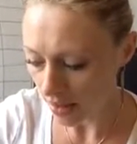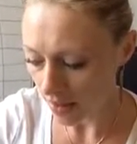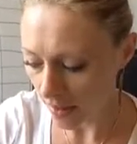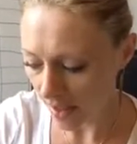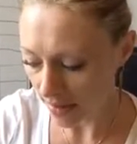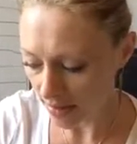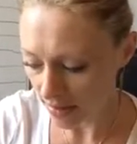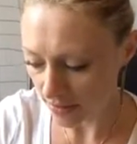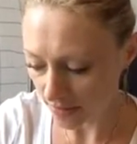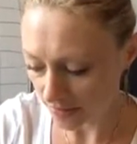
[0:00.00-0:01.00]

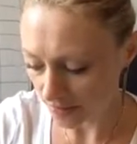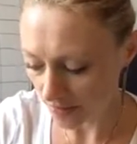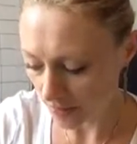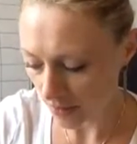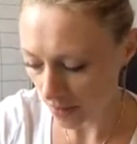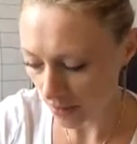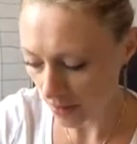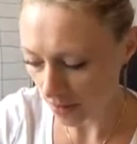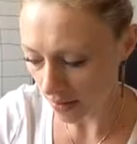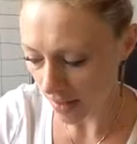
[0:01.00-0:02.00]
that
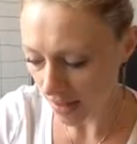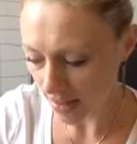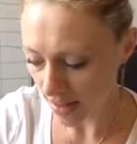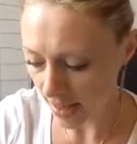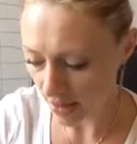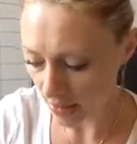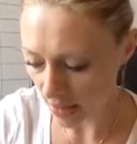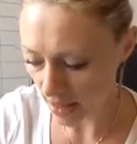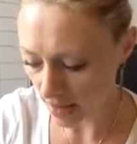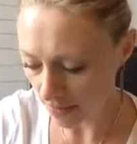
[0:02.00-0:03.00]
they can
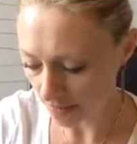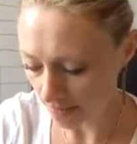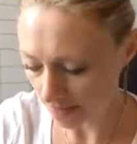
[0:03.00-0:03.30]
be